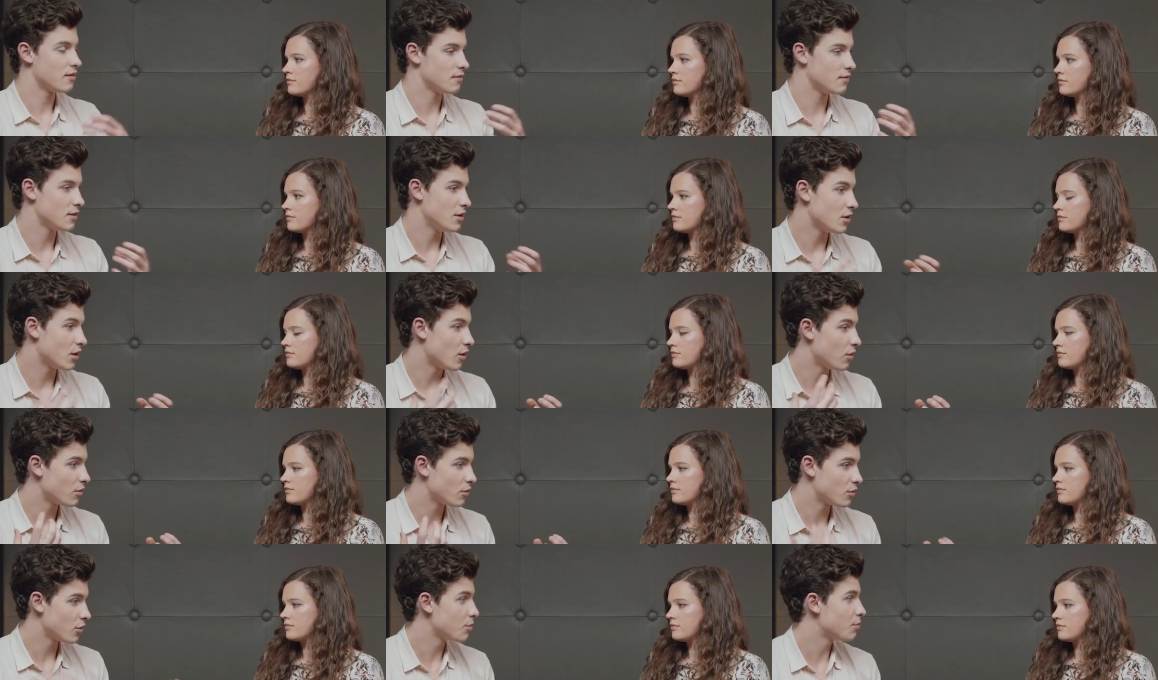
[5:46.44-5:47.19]
Speaker 1: you
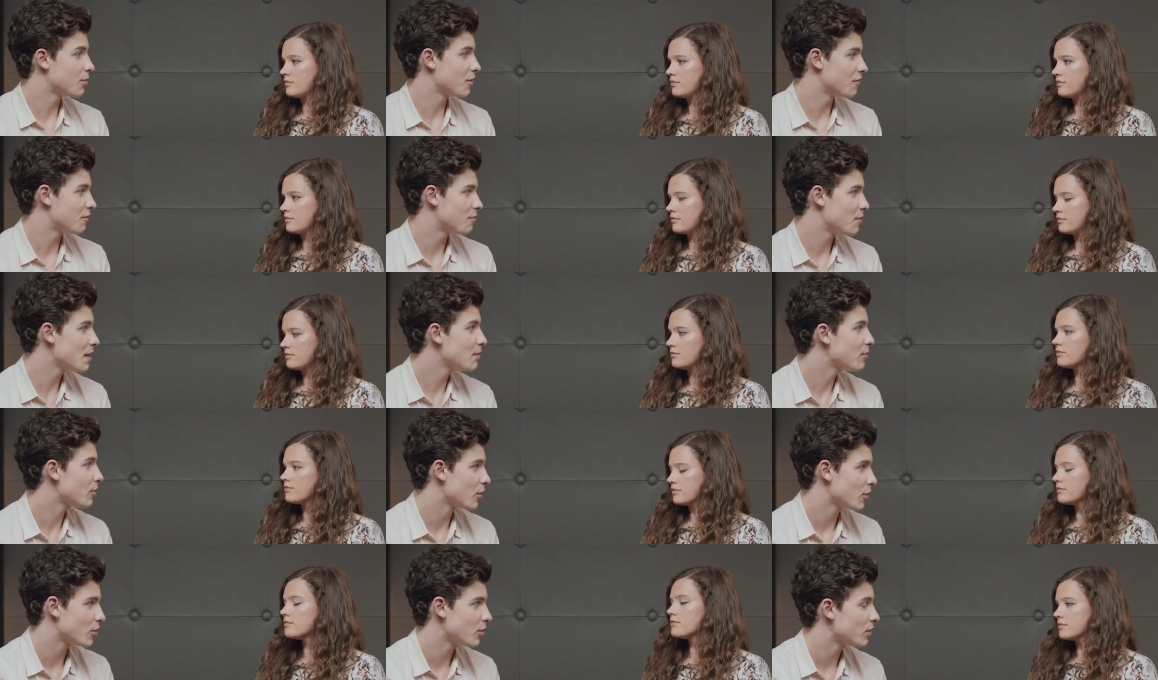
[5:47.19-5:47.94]
know, group of
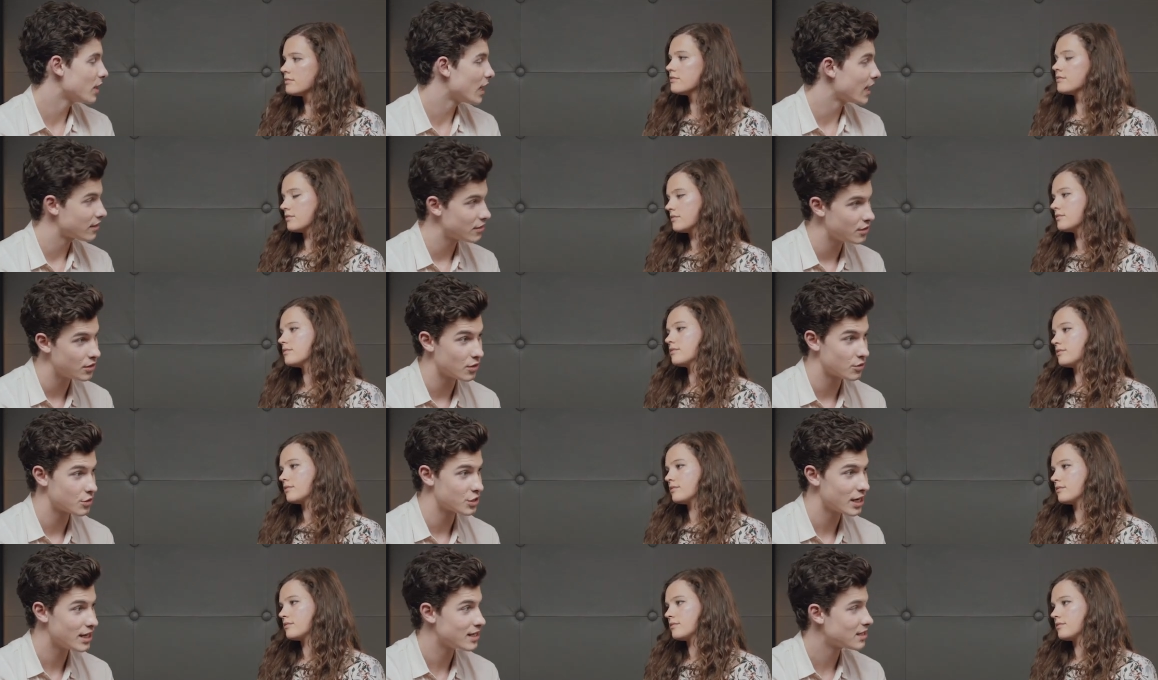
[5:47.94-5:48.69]
people who like, you know,
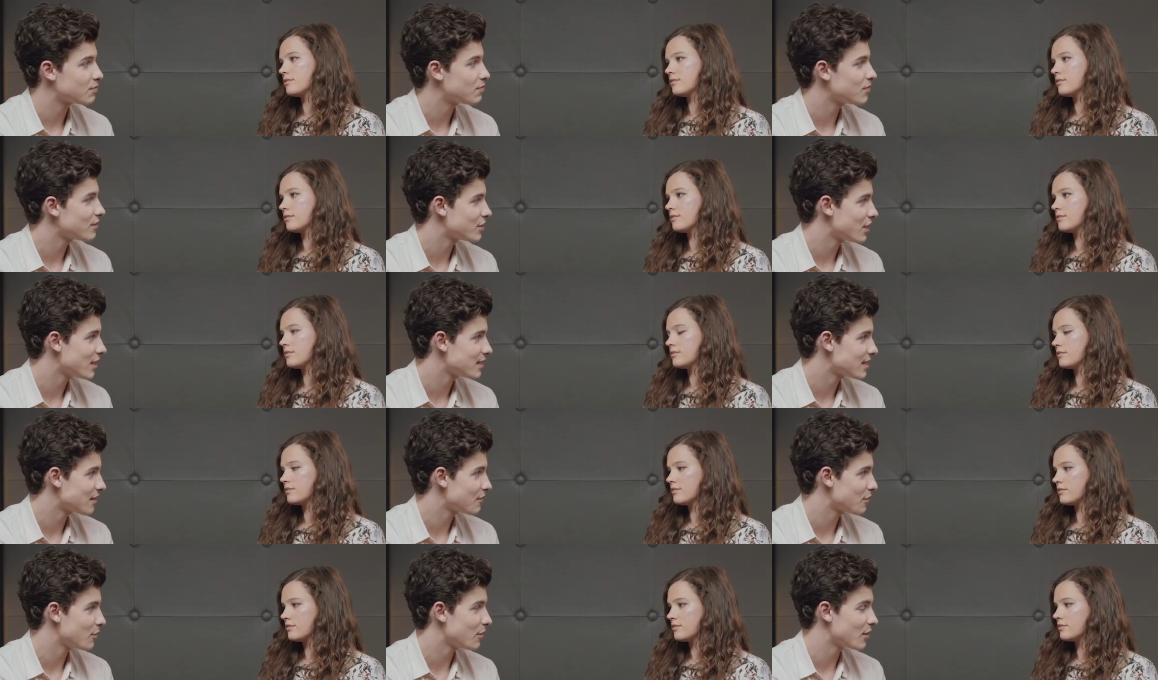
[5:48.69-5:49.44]
chase
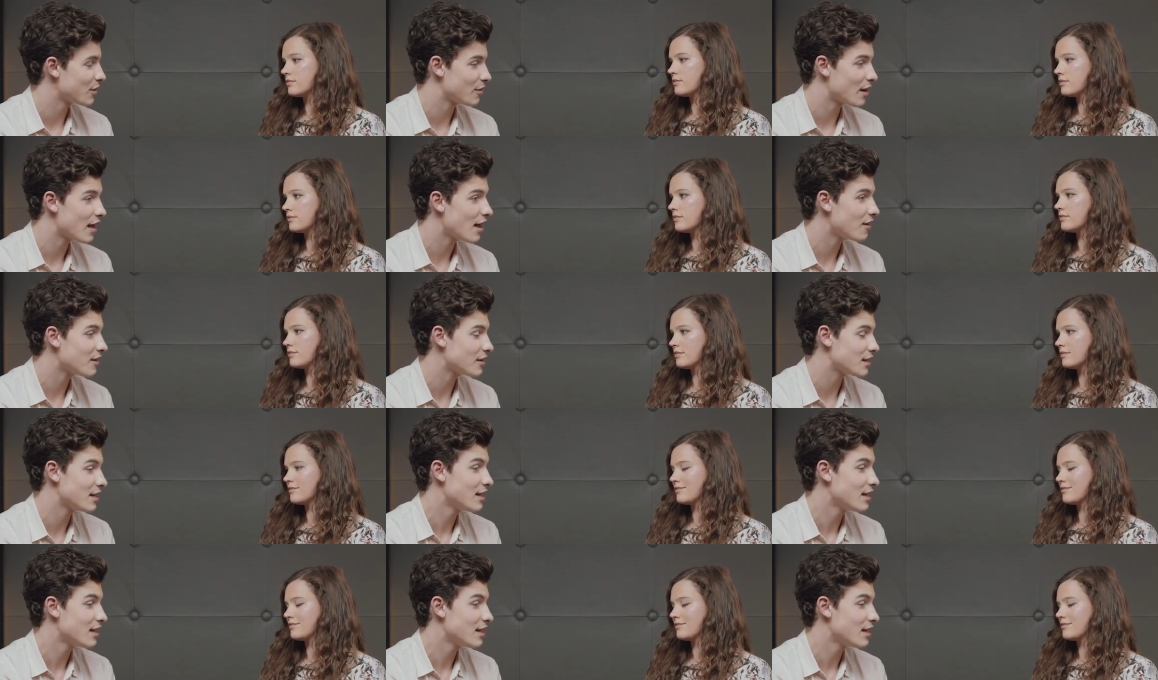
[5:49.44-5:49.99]
chase everyone around.